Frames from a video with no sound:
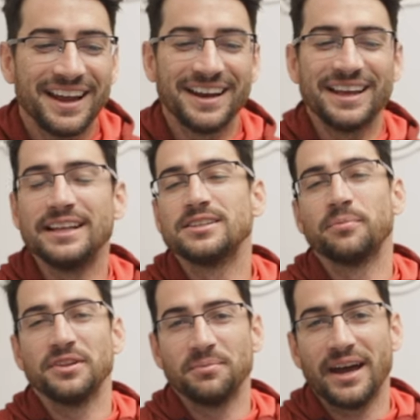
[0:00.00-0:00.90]
and it ends
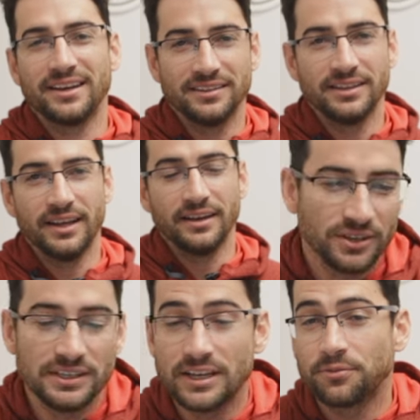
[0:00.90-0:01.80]
up in the back of the net.
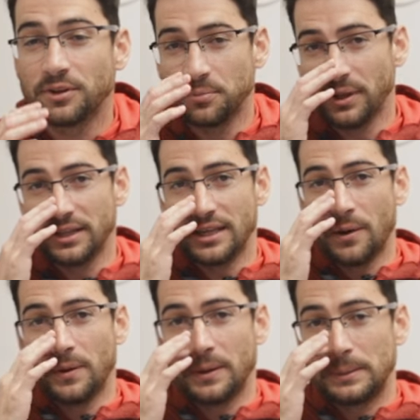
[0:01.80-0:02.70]
So he definitely planned
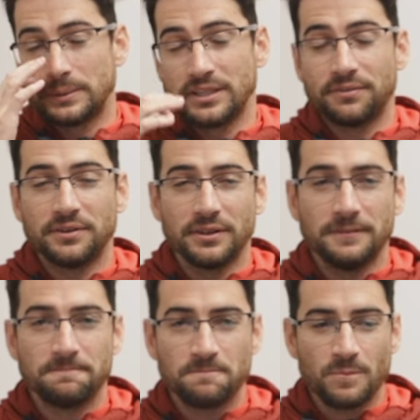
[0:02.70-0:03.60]
that one,
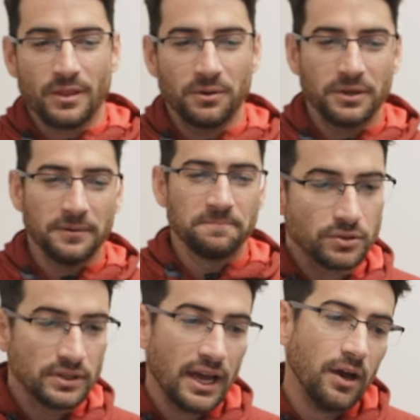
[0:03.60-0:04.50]
definitely. Okay,
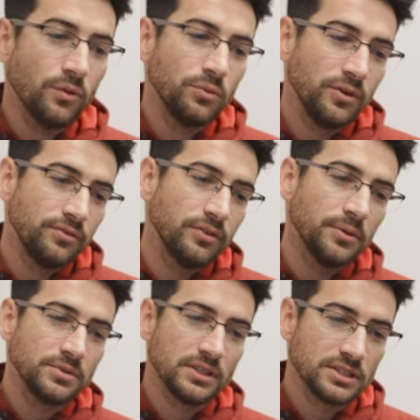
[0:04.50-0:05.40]
so now when we
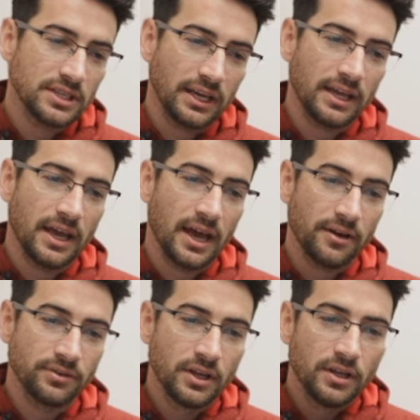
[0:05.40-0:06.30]
flip to the second
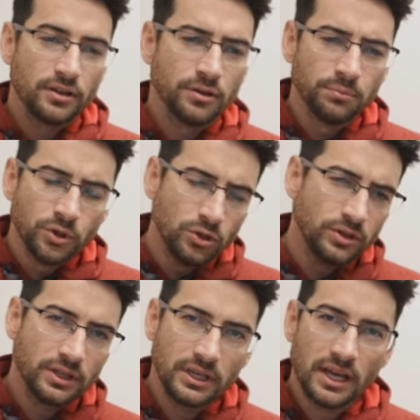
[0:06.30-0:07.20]
half, the
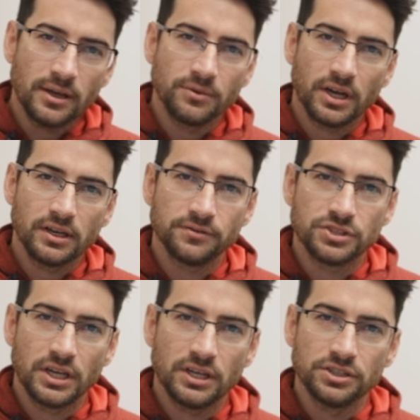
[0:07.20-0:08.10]
mood of the game kind
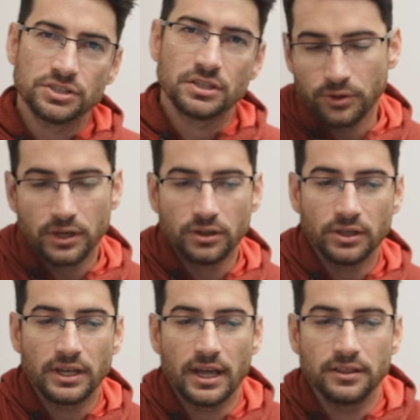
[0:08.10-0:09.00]
of changed. We're gonna
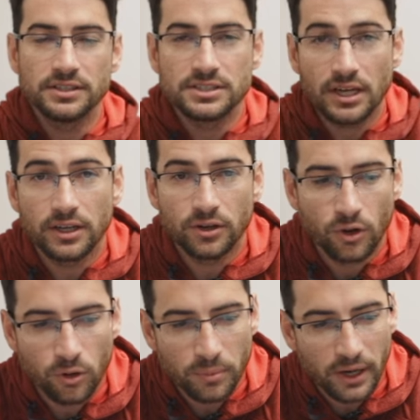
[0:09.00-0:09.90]
look at the second
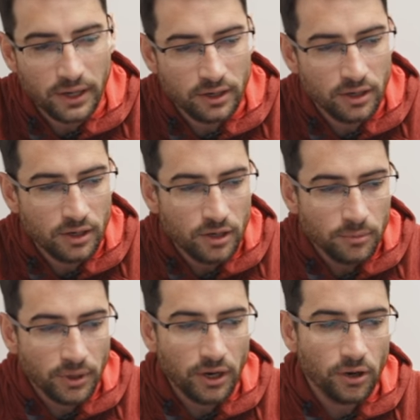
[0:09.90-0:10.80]
goal by
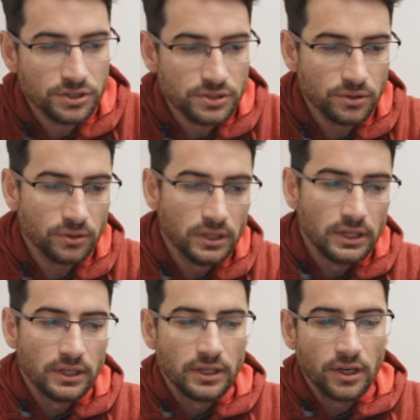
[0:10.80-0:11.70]
Arsenal.
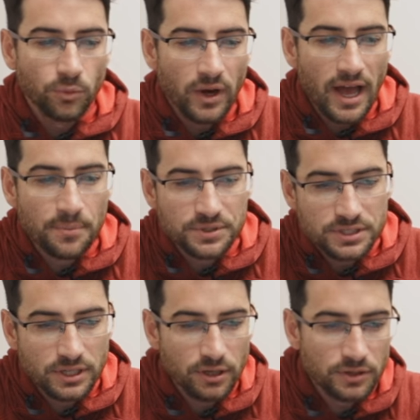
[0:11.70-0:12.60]
And what
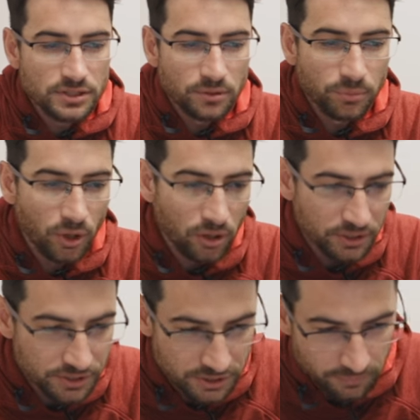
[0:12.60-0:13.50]
happens here is the
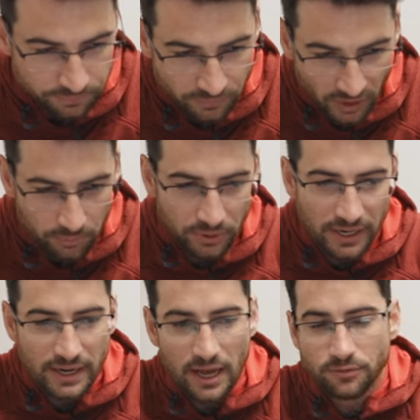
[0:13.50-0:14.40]
ball is
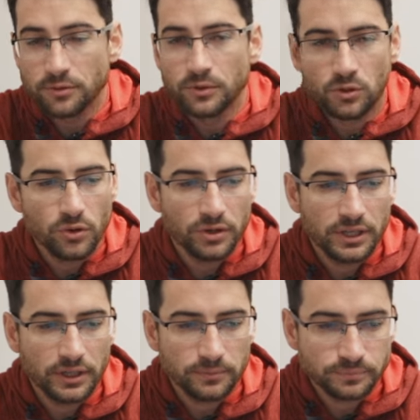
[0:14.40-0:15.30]
played out from the corner
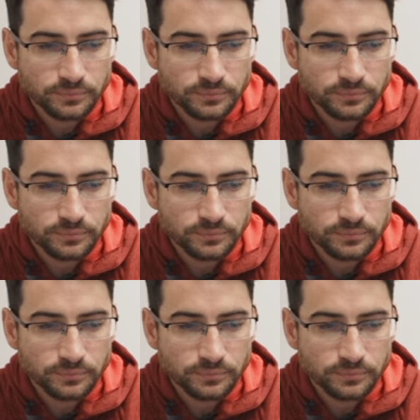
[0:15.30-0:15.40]
kick.